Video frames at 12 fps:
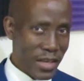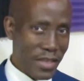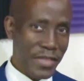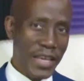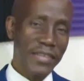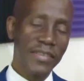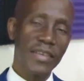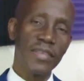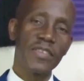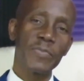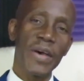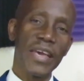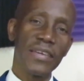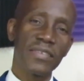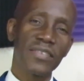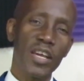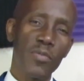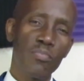they say the
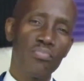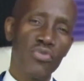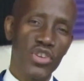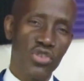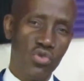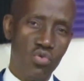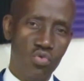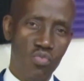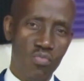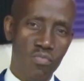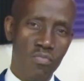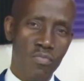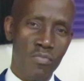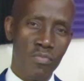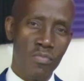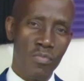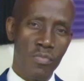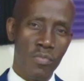spikes prick you.
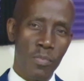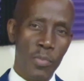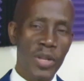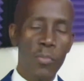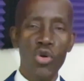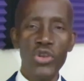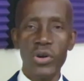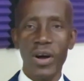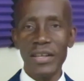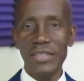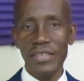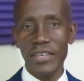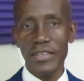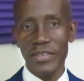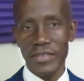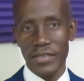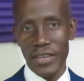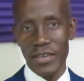But the more you continue to
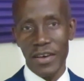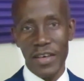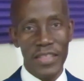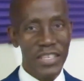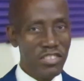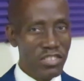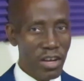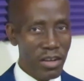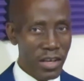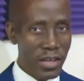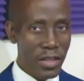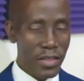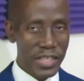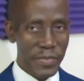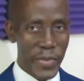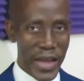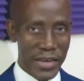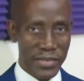sin, the duller the
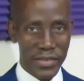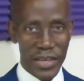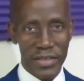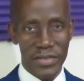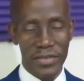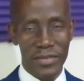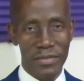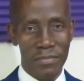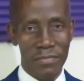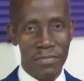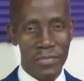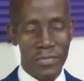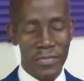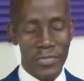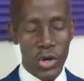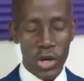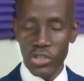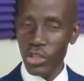spikes get,
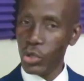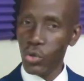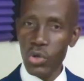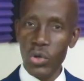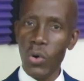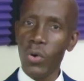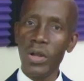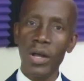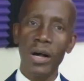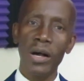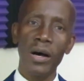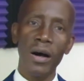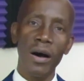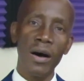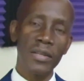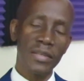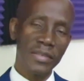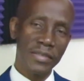until you no longer
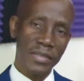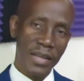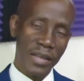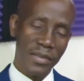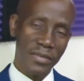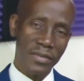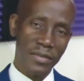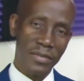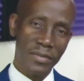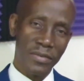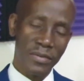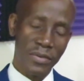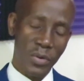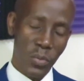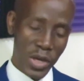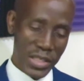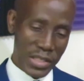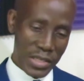understand
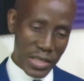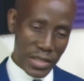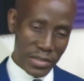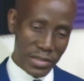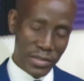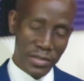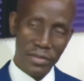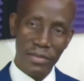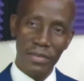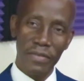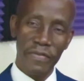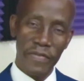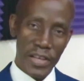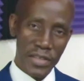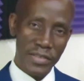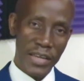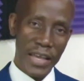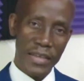what guilt
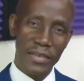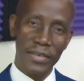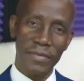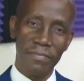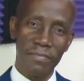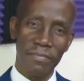feels like.